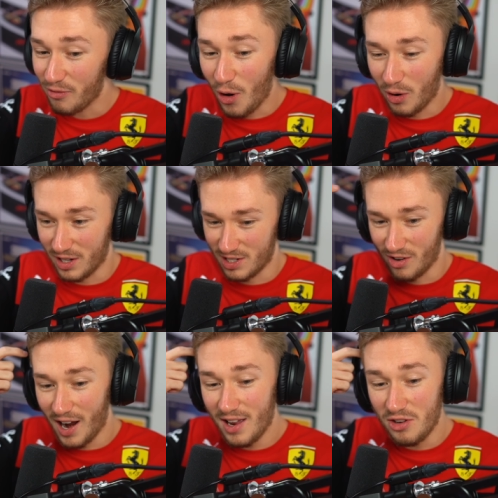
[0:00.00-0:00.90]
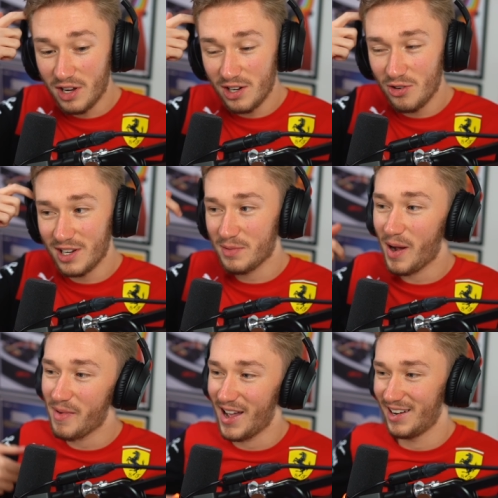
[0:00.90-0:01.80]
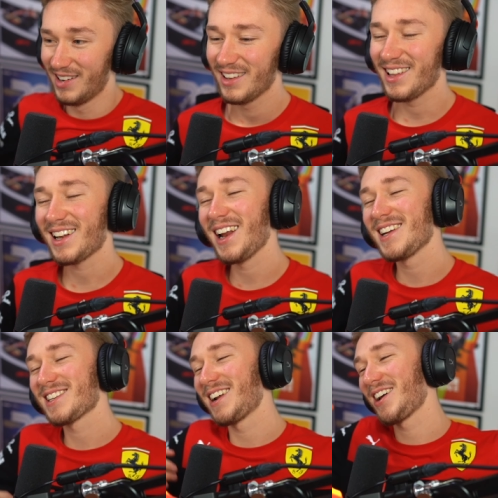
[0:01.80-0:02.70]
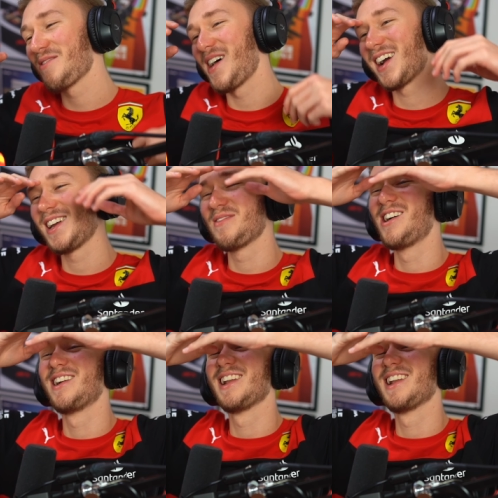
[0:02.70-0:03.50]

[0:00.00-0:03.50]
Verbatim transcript: Focus, all right? You can do this, my man. Leclerc's gonna go monkey mode.